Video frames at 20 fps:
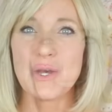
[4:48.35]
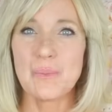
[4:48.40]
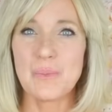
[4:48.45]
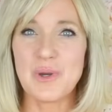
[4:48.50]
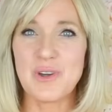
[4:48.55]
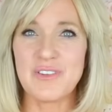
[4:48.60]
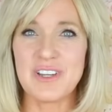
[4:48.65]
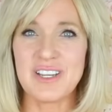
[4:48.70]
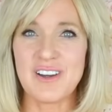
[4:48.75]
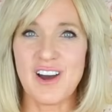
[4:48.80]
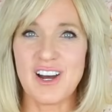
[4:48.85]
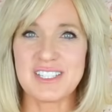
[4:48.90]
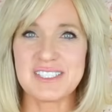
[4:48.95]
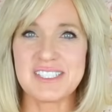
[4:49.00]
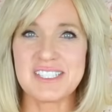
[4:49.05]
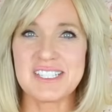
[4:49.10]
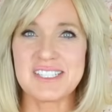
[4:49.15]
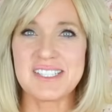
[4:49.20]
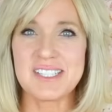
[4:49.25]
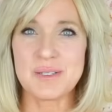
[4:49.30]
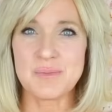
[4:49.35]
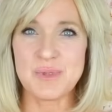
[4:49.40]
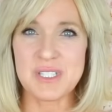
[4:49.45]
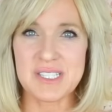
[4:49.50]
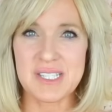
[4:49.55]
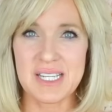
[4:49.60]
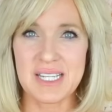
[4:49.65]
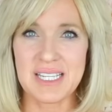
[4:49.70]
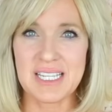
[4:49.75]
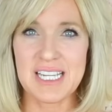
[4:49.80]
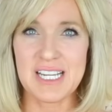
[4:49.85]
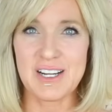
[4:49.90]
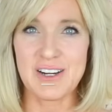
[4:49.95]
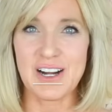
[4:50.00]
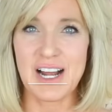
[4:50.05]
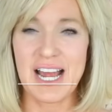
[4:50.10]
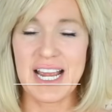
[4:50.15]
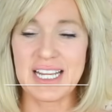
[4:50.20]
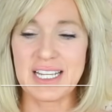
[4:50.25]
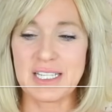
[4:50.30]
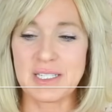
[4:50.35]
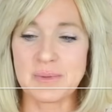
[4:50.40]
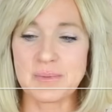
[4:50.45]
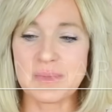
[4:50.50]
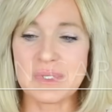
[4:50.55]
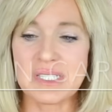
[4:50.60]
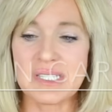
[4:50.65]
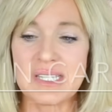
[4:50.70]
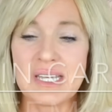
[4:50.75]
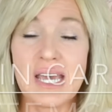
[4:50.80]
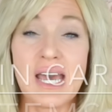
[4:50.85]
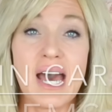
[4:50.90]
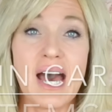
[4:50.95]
Moving on to some skincare items.